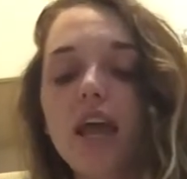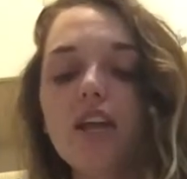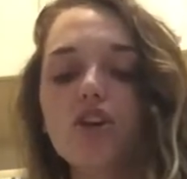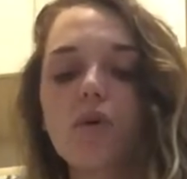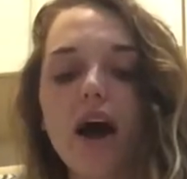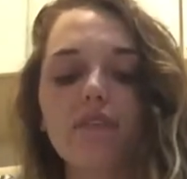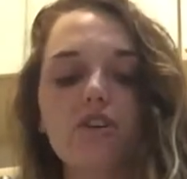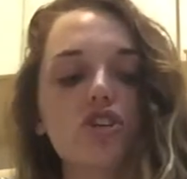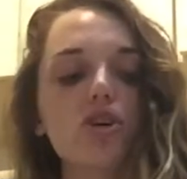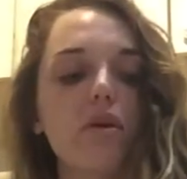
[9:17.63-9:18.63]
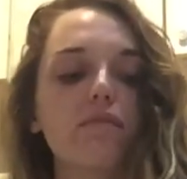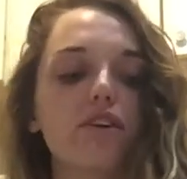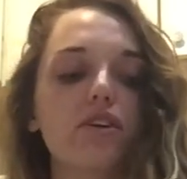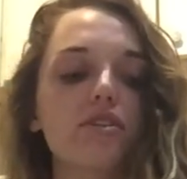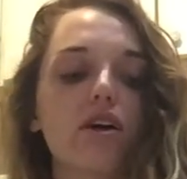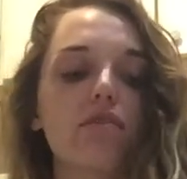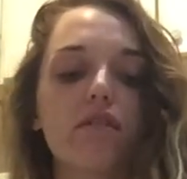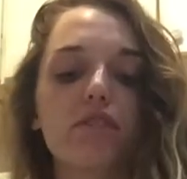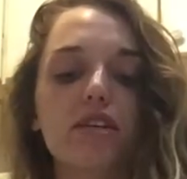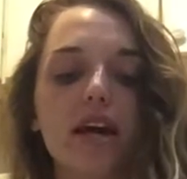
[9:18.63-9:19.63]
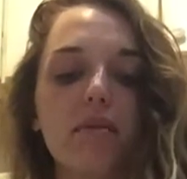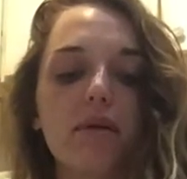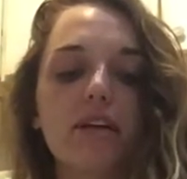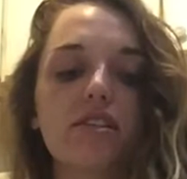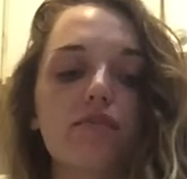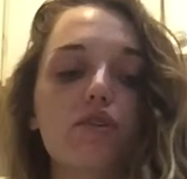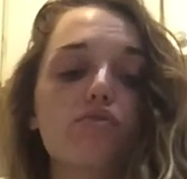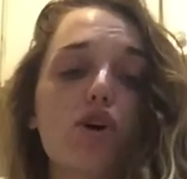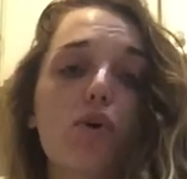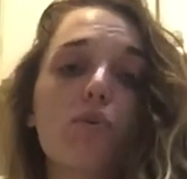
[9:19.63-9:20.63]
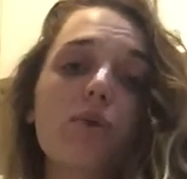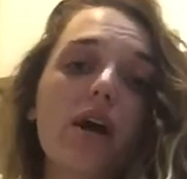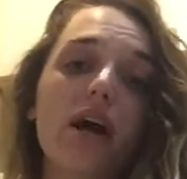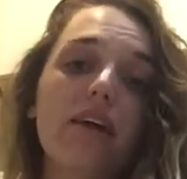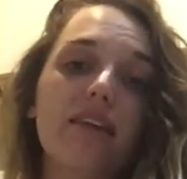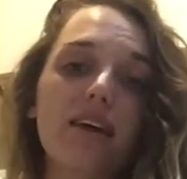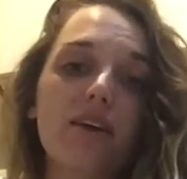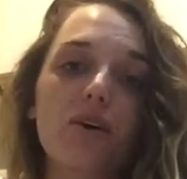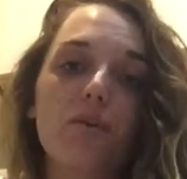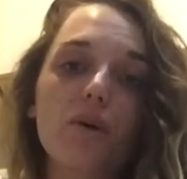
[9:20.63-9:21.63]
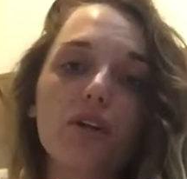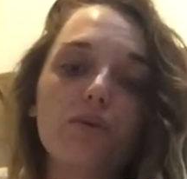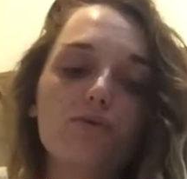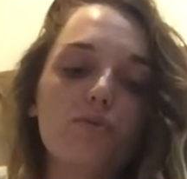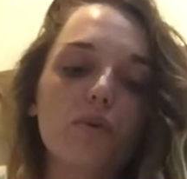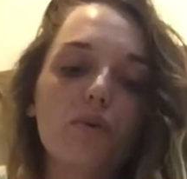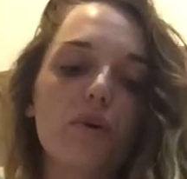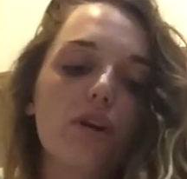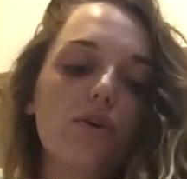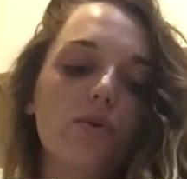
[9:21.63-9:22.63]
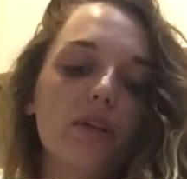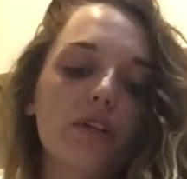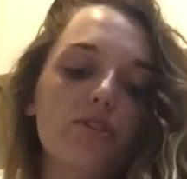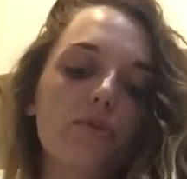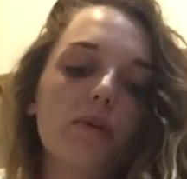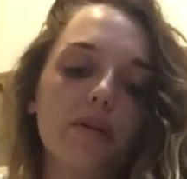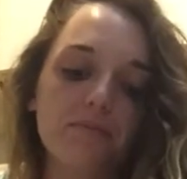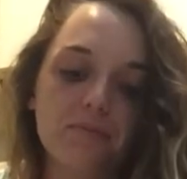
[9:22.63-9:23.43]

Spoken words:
And you have to show up for yourself every day, because if you don't, then what are you really doing?